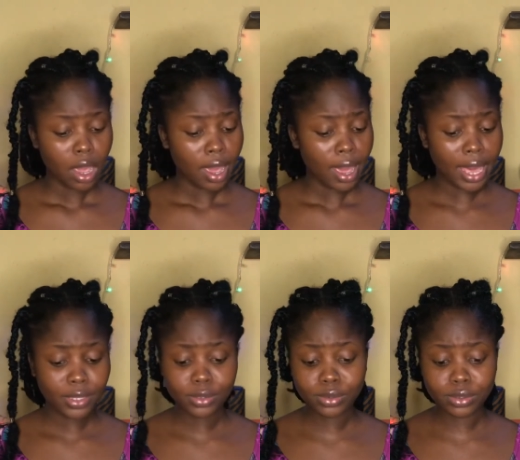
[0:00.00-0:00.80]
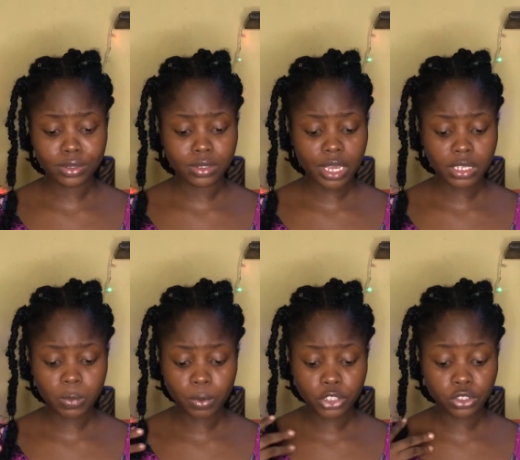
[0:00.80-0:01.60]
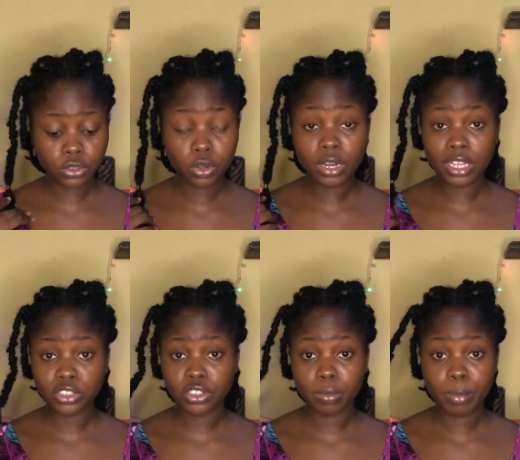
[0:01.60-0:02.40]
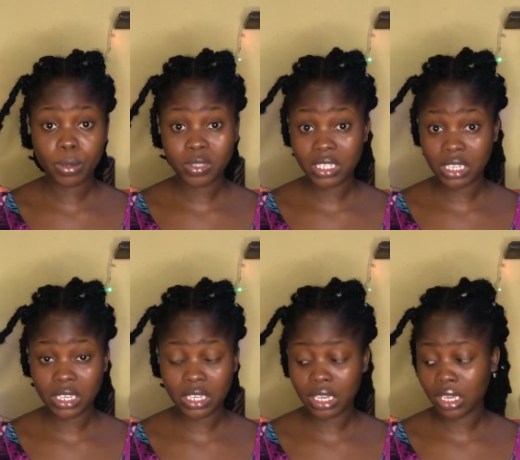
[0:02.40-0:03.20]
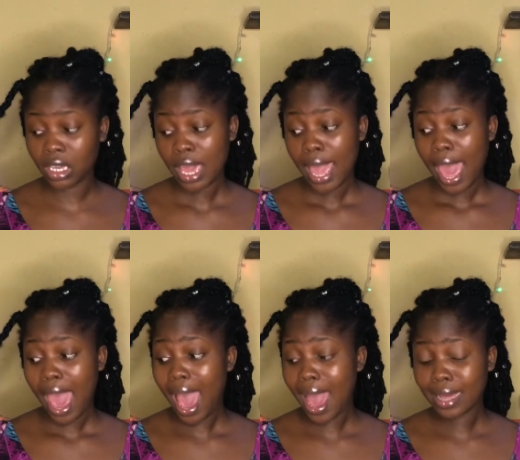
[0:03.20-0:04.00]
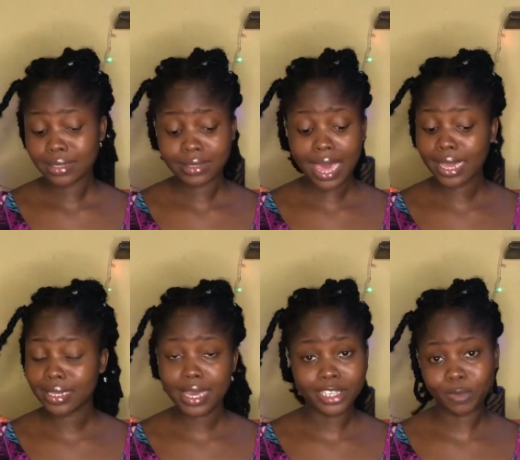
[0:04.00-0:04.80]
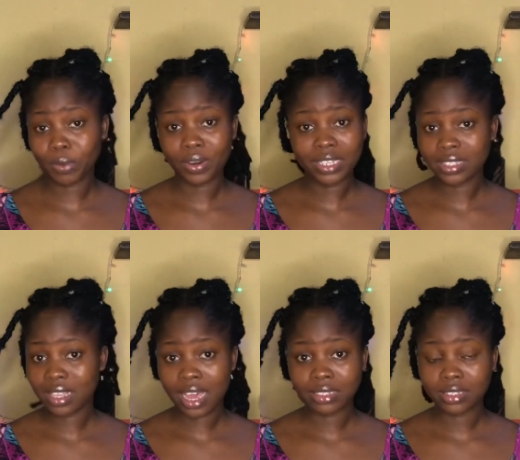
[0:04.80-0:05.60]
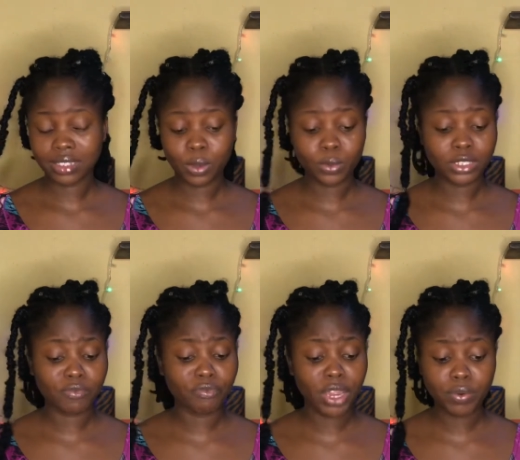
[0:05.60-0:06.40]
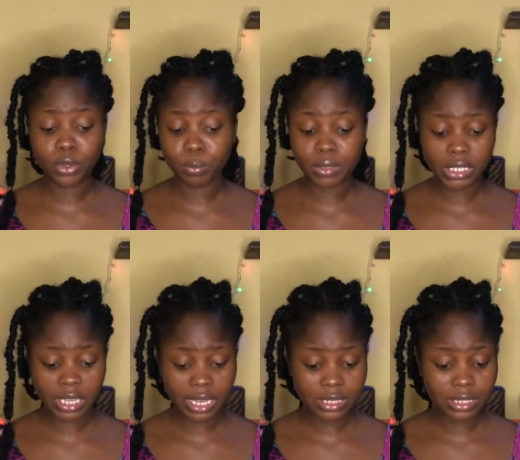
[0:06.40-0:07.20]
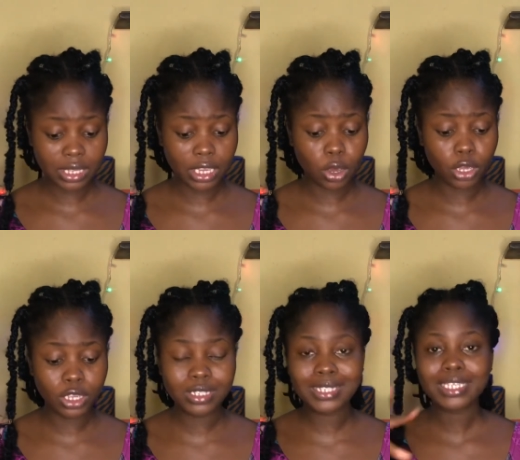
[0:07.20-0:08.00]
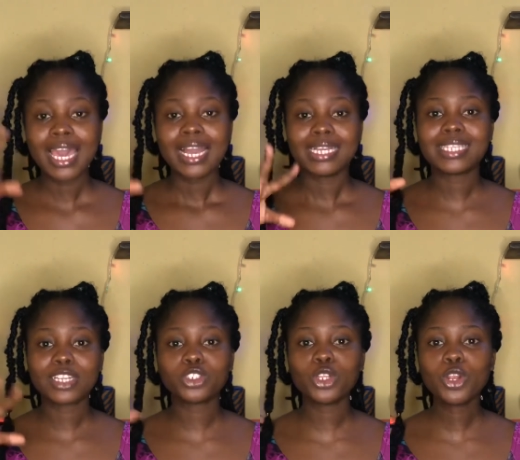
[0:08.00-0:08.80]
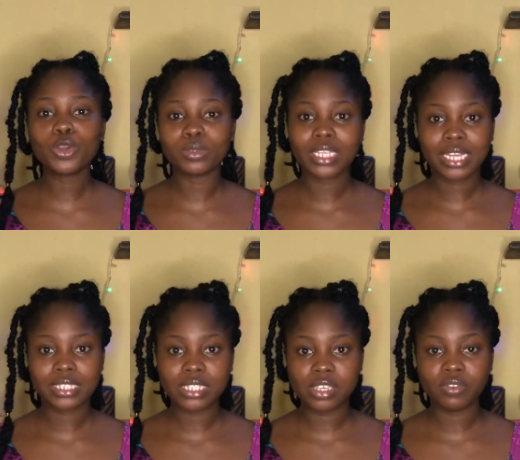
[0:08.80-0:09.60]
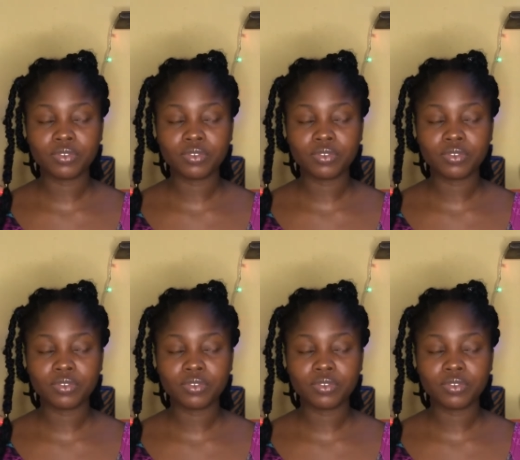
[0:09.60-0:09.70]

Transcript: I used Expression Collection Bouncy Kinky and I didn't experience that. It was very obedient. It actually looked as if